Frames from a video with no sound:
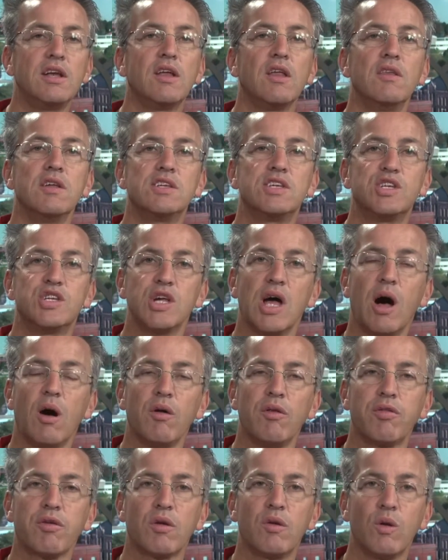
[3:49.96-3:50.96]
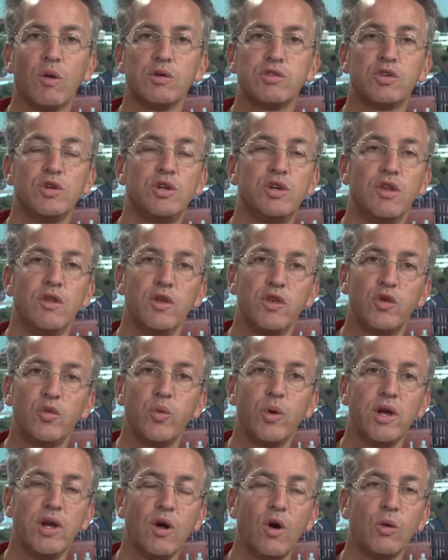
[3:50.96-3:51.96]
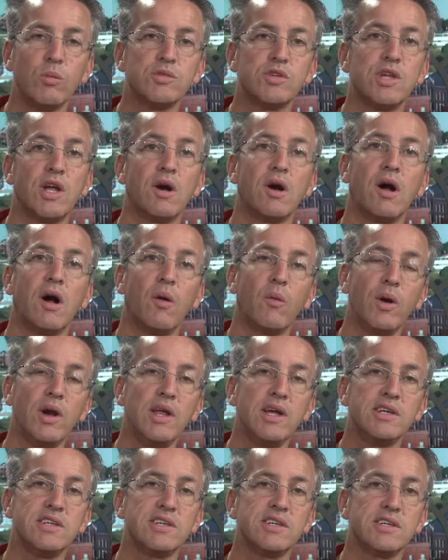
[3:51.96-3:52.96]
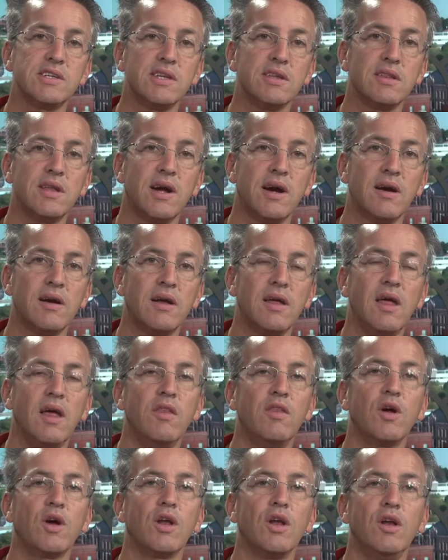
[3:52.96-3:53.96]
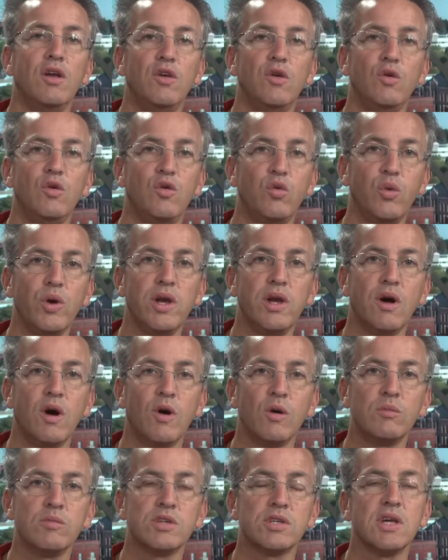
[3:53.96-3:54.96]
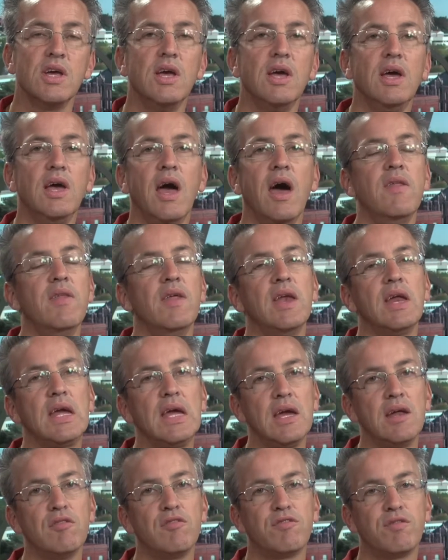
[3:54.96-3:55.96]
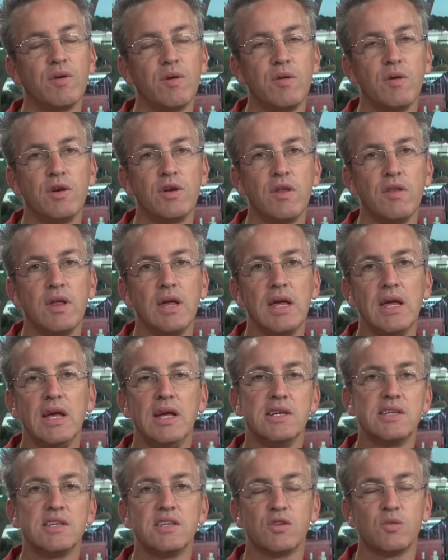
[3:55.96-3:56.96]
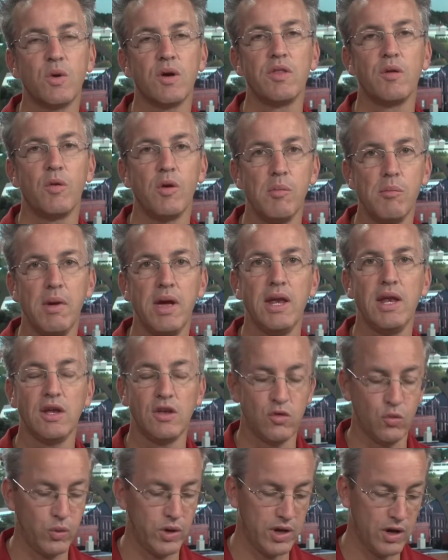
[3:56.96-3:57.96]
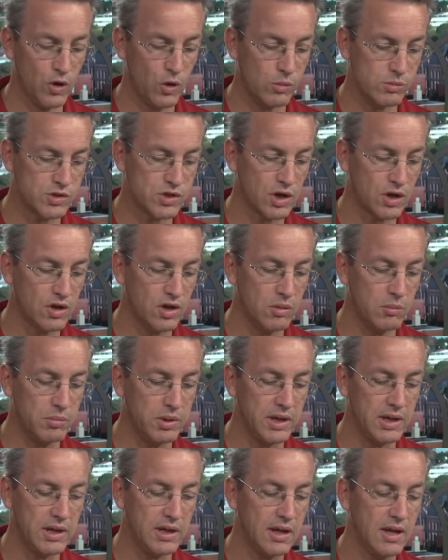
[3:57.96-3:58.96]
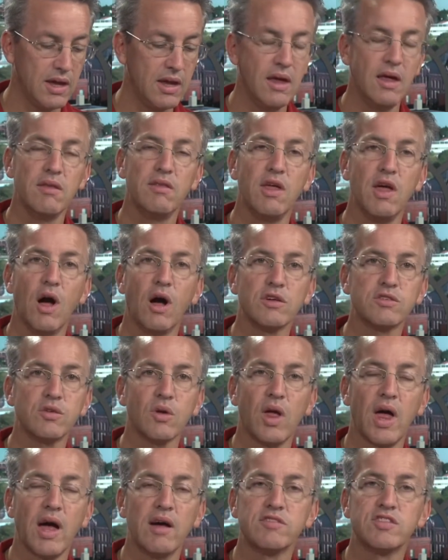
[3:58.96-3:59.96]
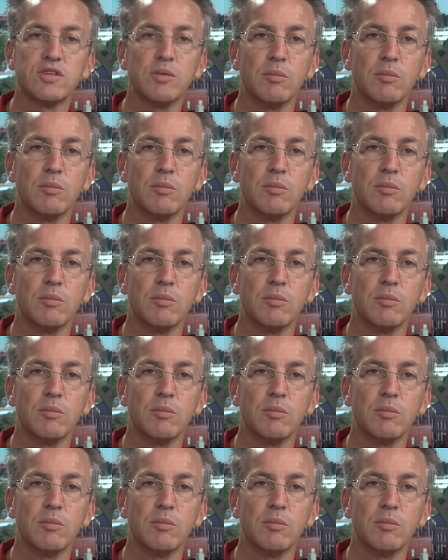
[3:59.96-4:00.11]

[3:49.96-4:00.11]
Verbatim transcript: To the south, closer to the twin homes that are already existing there, they're going to do twin homes. And then again, further to the east is where the remaining twin homes are going to be. They also have